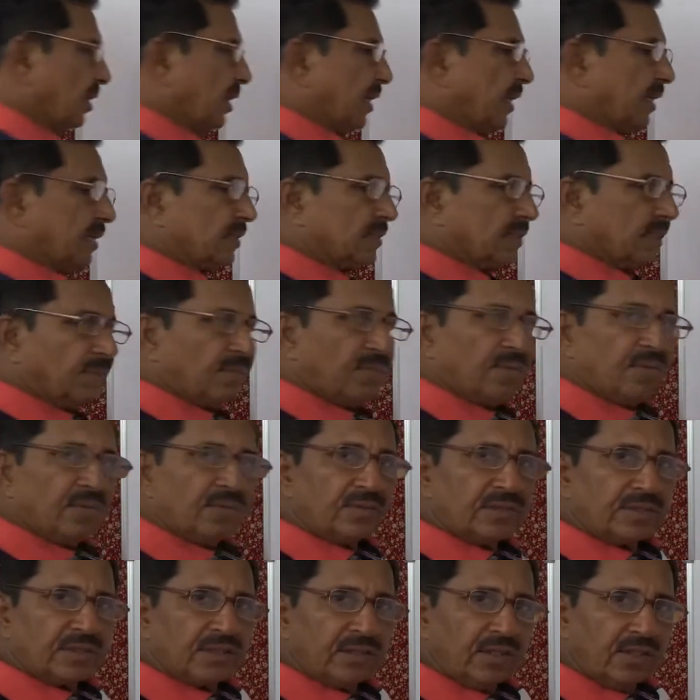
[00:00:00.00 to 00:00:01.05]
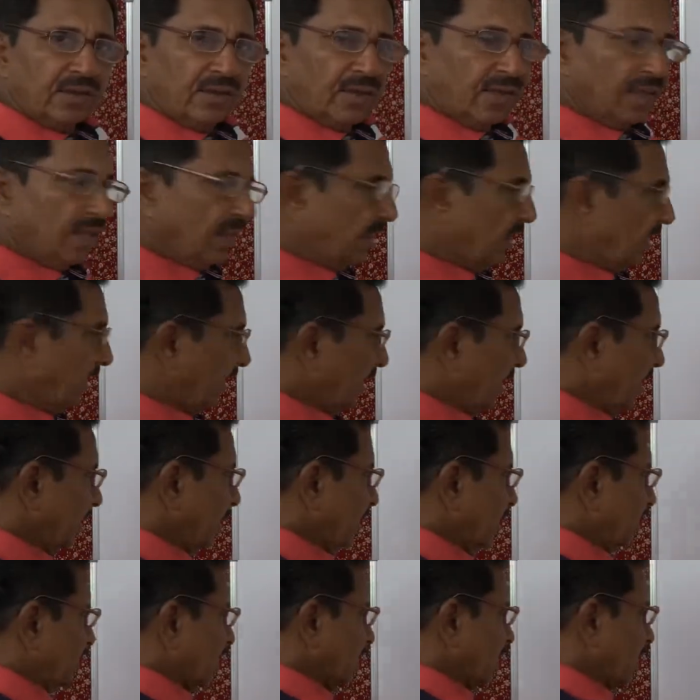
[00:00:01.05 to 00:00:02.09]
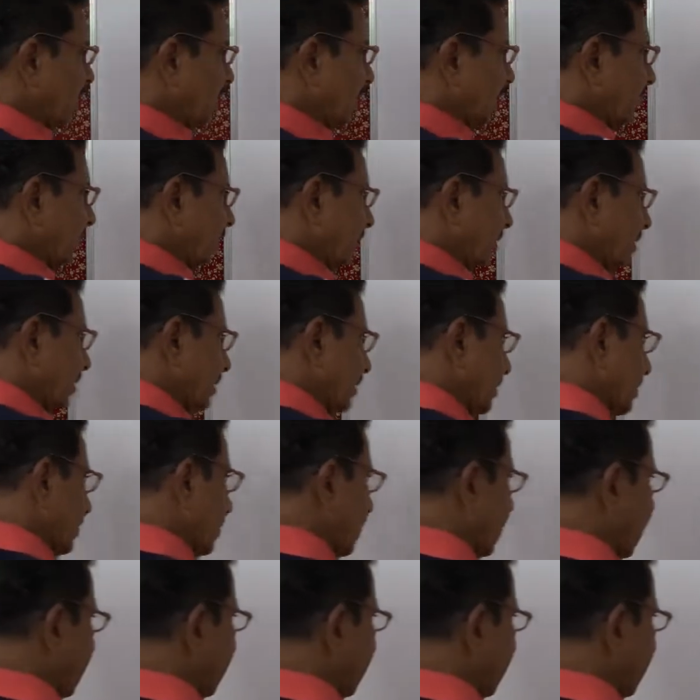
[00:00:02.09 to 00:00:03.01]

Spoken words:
An example, see this.